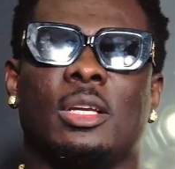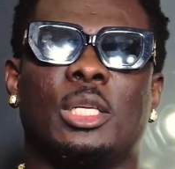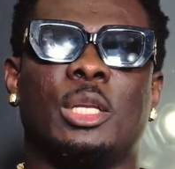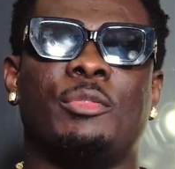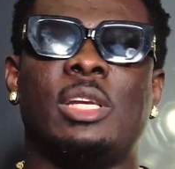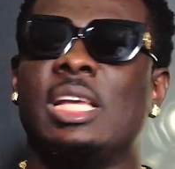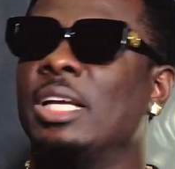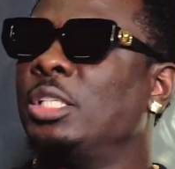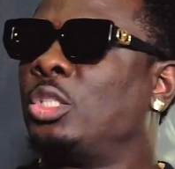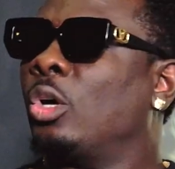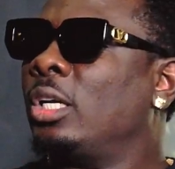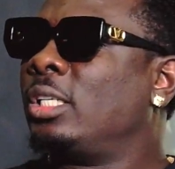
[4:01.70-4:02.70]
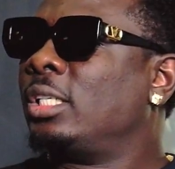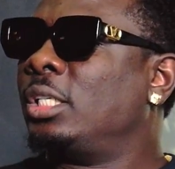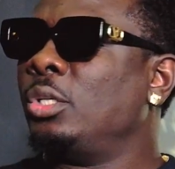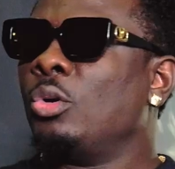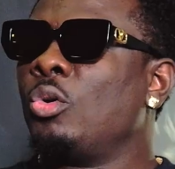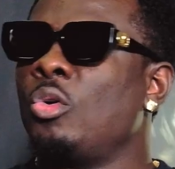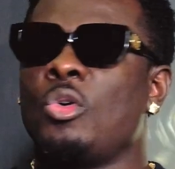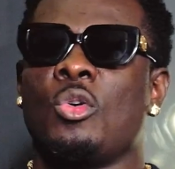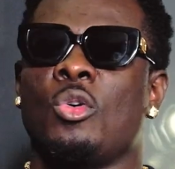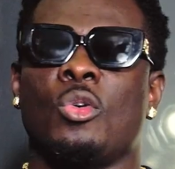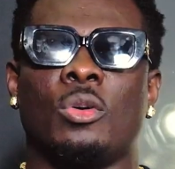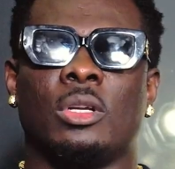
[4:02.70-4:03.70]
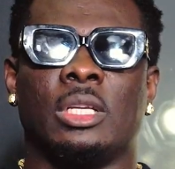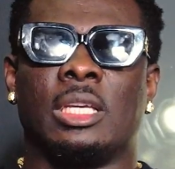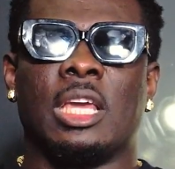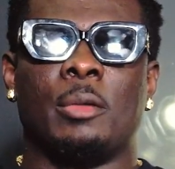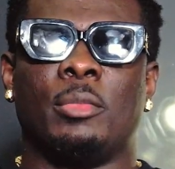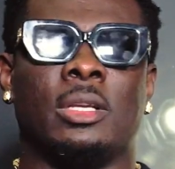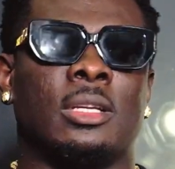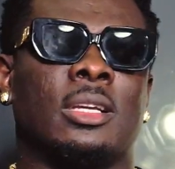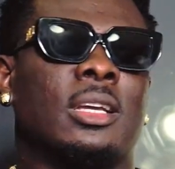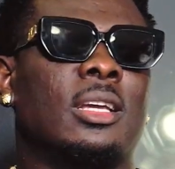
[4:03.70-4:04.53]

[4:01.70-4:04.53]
They really enjoyed the whole. You get me?